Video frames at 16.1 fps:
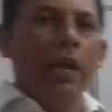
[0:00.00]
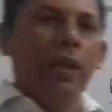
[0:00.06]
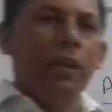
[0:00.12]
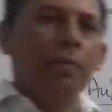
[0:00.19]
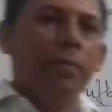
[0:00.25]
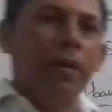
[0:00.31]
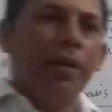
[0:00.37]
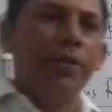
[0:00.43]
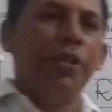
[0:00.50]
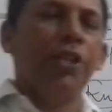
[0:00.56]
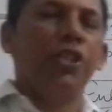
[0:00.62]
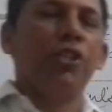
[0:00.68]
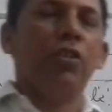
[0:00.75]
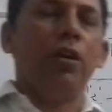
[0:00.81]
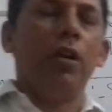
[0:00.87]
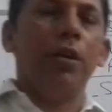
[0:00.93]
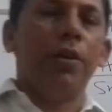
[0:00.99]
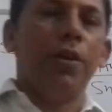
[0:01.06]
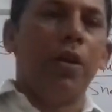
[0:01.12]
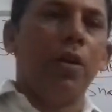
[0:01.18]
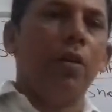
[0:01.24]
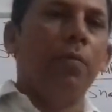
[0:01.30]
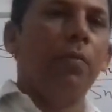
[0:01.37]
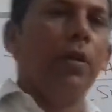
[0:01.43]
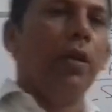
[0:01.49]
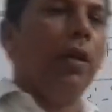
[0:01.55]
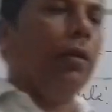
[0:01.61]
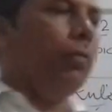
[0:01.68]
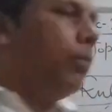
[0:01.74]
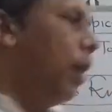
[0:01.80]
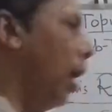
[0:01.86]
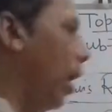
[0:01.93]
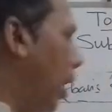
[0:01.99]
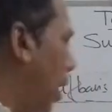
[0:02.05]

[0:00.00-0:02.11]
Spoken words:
element is called chromium,